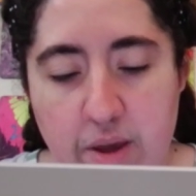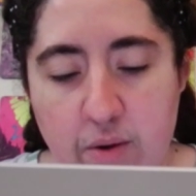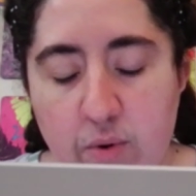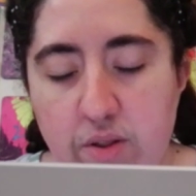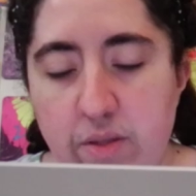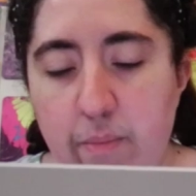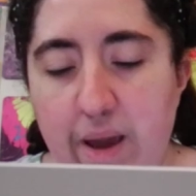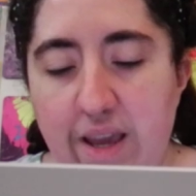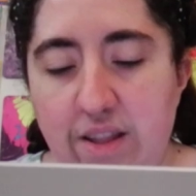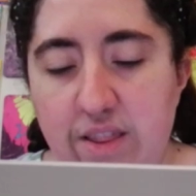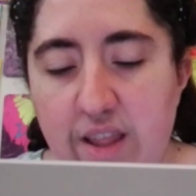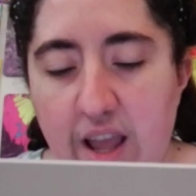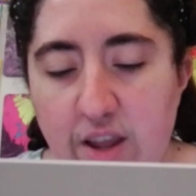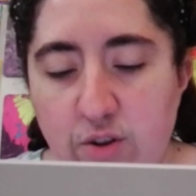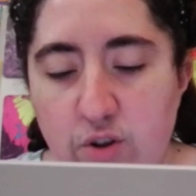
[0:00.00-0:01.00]
It wasn't my
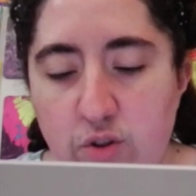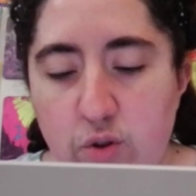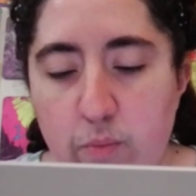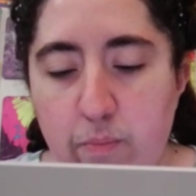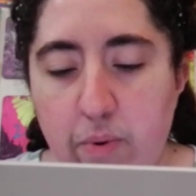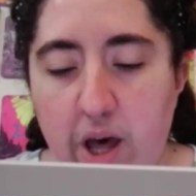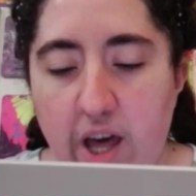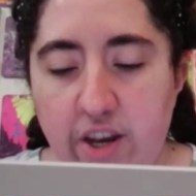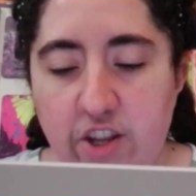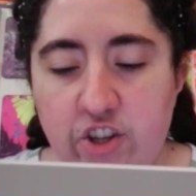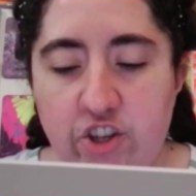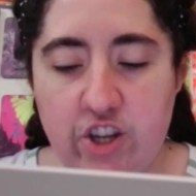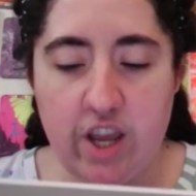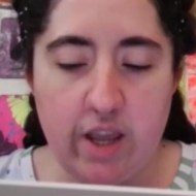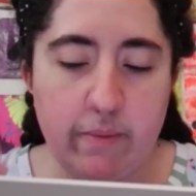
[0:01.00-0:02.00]
intention to body
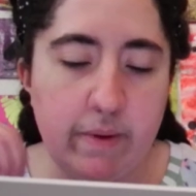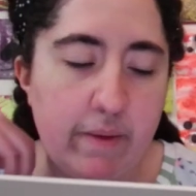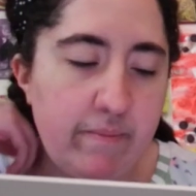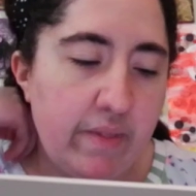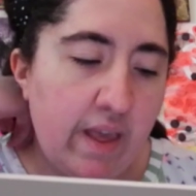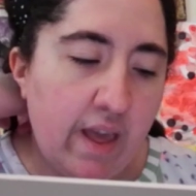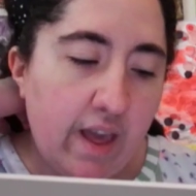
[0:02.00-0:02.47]
shame him,